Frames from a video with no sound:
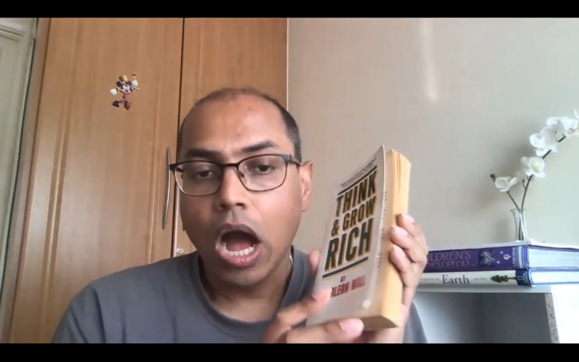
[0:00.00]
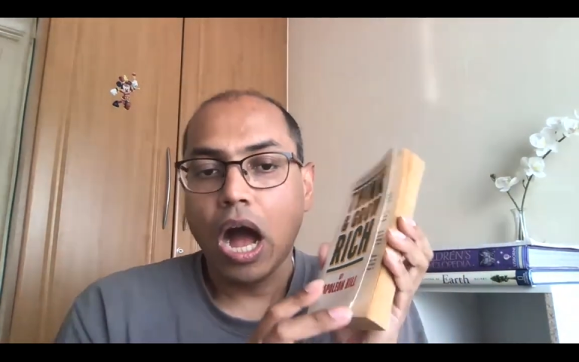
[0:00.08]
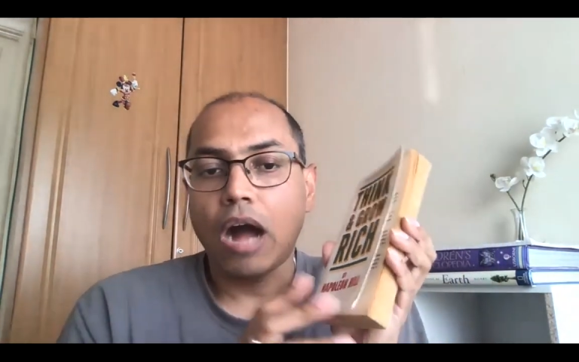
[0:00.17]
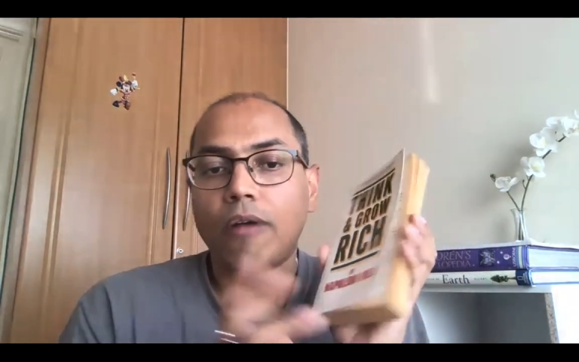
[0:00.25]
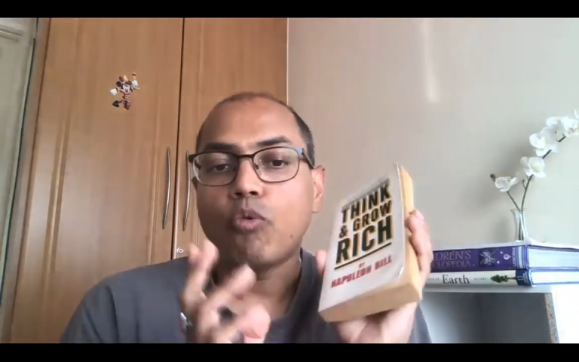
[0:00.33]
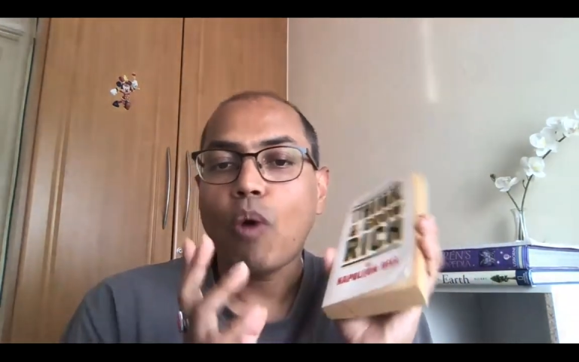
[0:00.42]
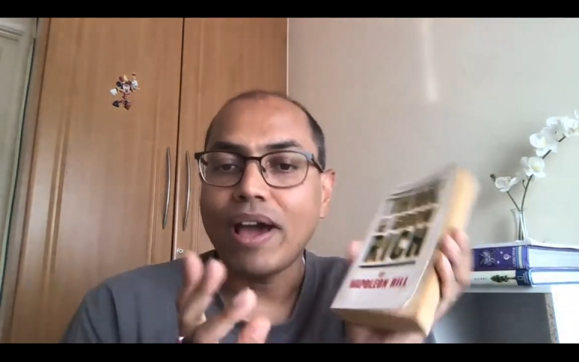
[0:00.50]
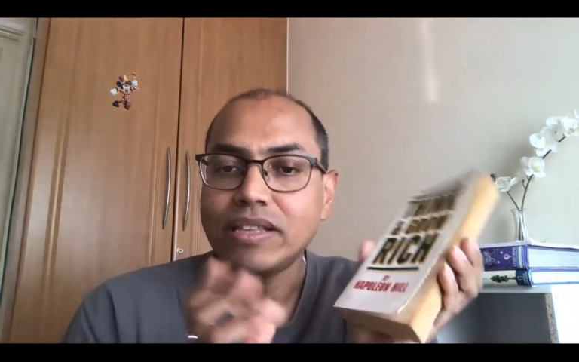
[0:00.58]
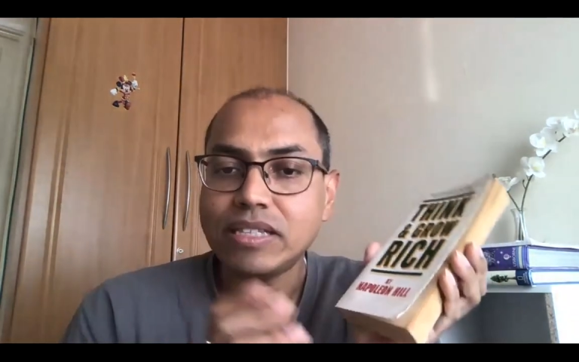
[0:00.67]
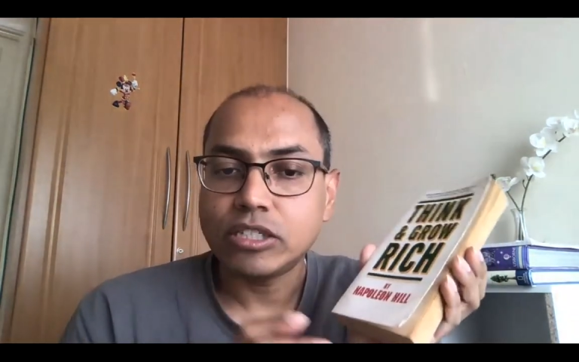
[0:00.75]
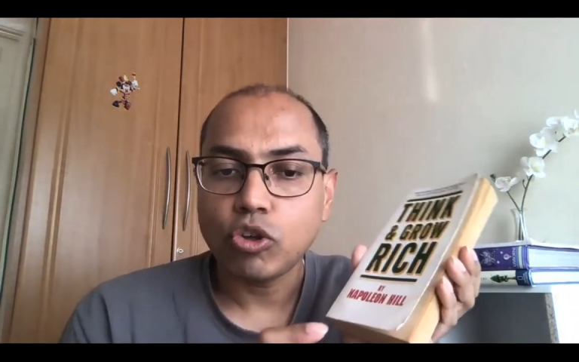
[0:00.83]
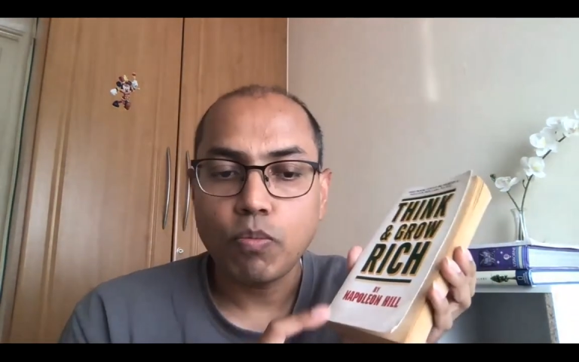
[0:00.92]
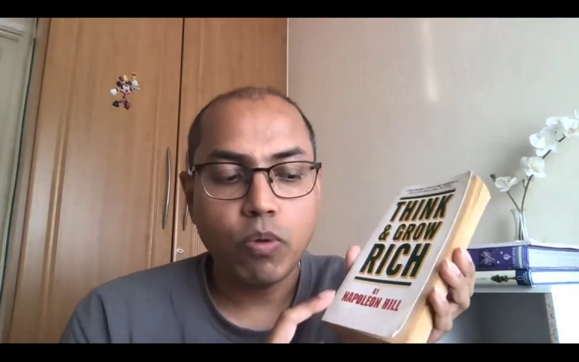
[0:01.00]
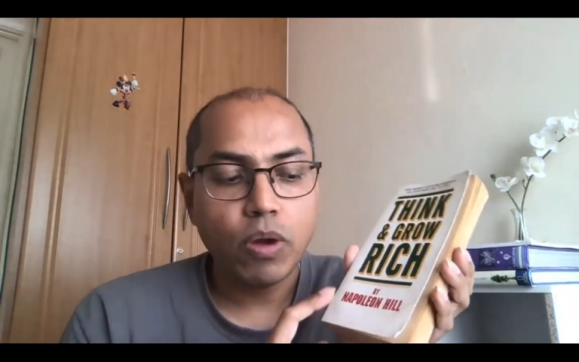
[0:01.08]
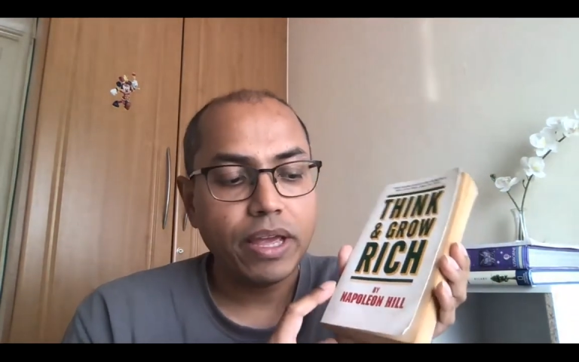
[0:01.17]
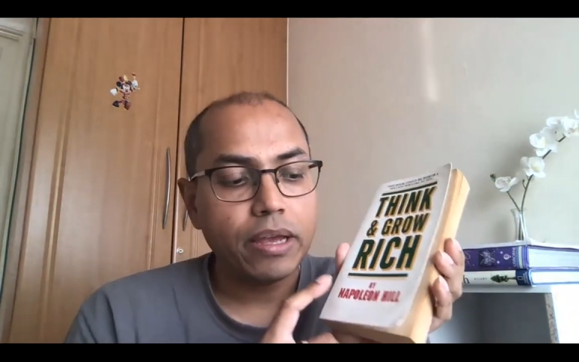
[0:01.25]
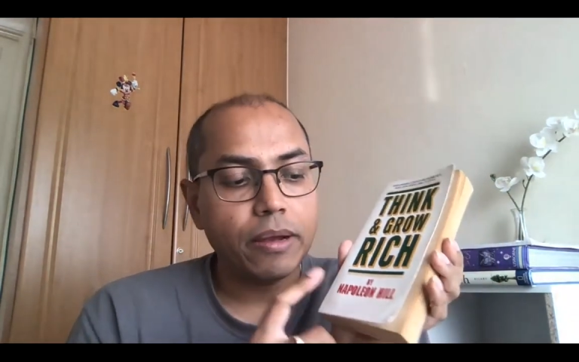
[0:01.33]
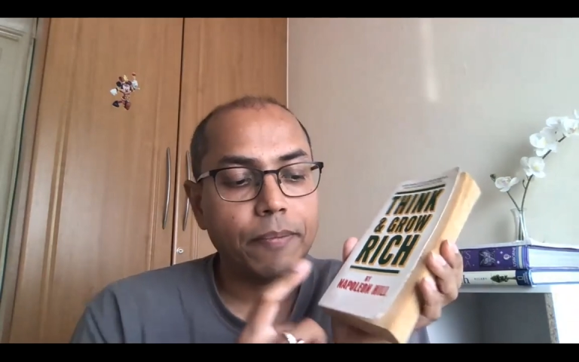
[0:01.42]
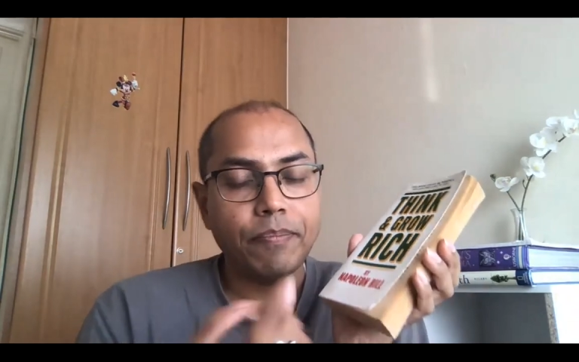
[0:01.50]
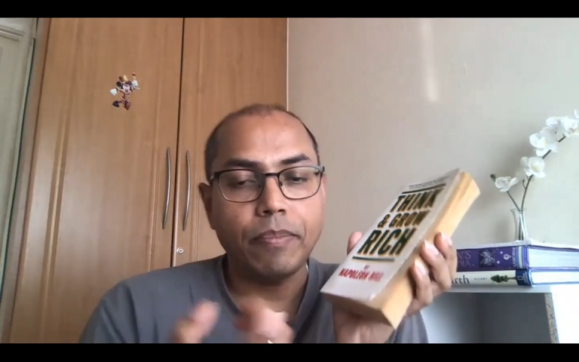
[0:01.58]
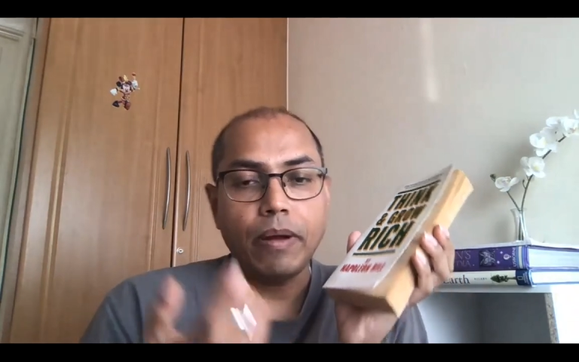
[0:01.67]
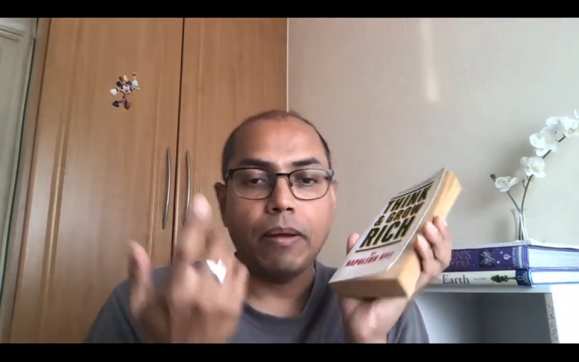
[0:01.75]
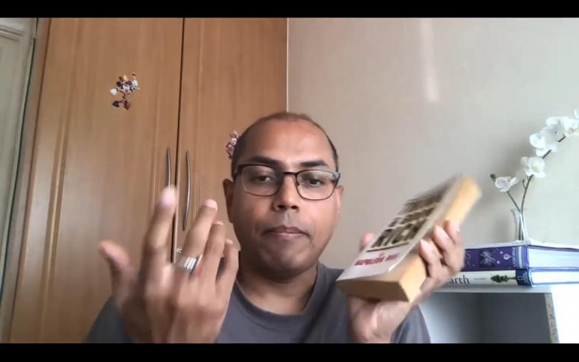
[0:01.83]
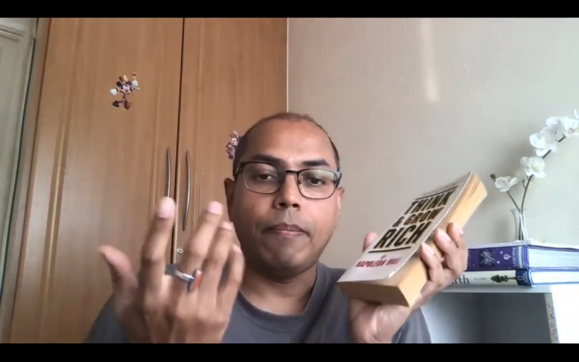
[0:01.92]
Why is it so
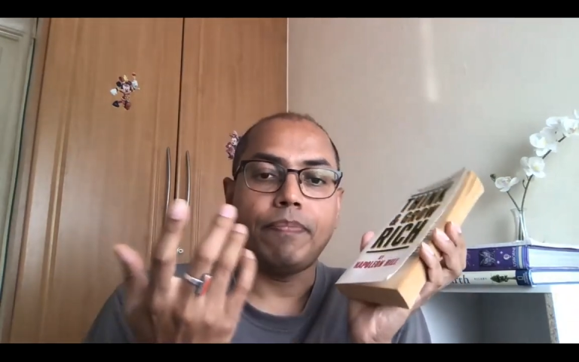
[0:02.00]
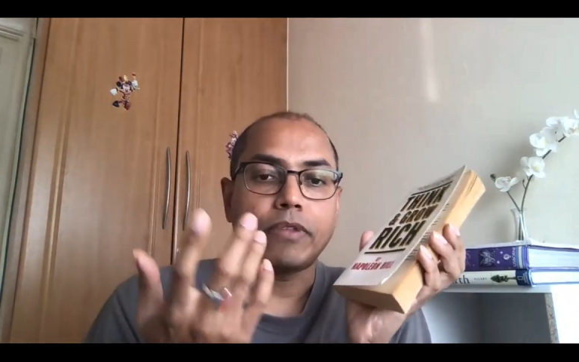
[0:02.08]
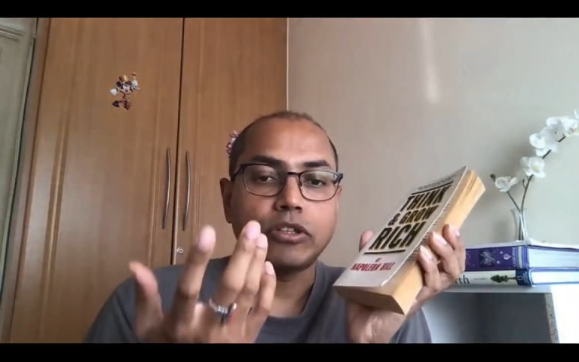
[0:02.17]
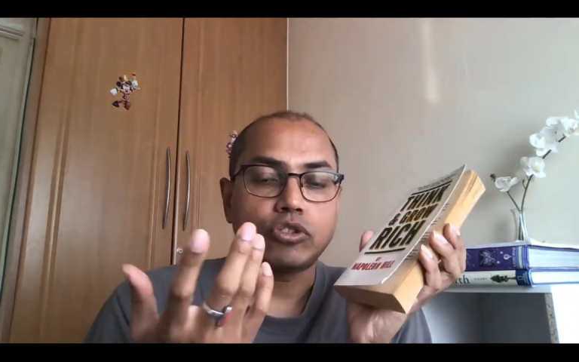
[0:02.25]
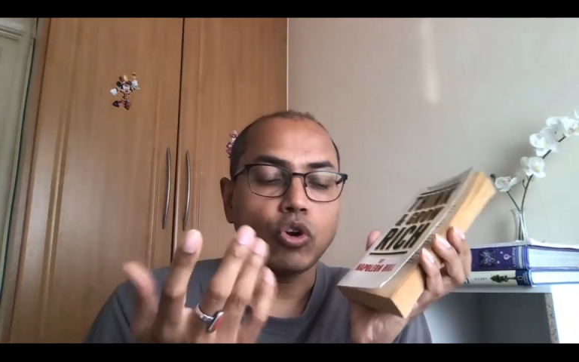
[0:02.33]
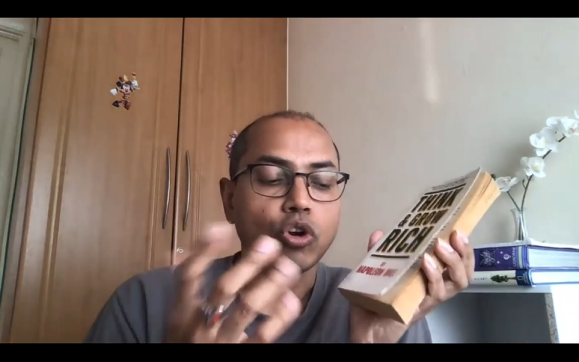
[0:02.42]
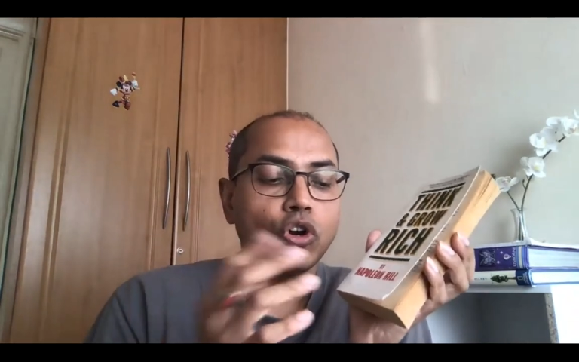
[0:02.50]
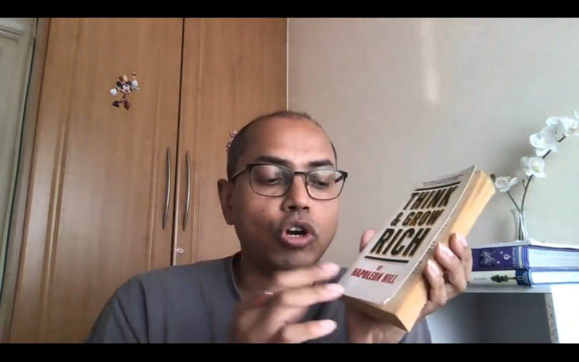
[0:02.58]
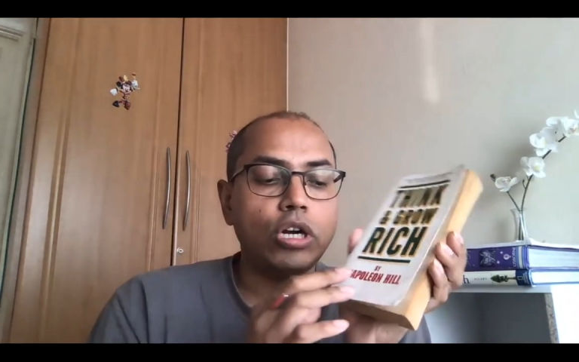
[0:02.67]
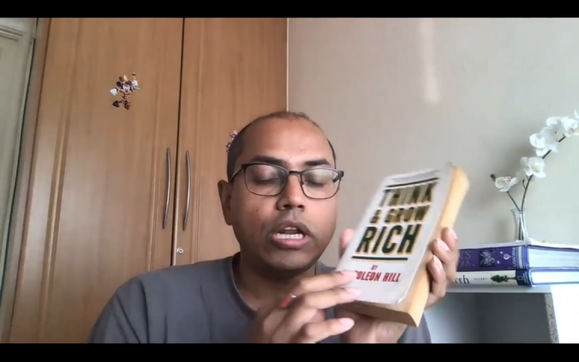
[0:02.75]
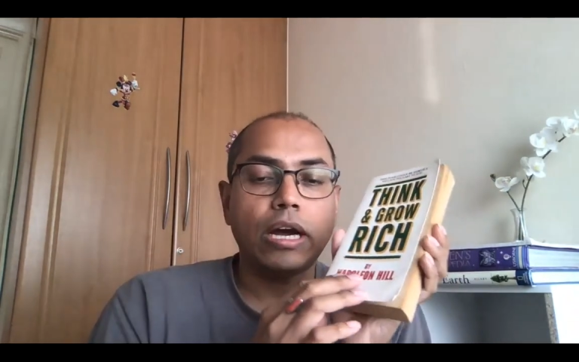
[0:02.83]
good,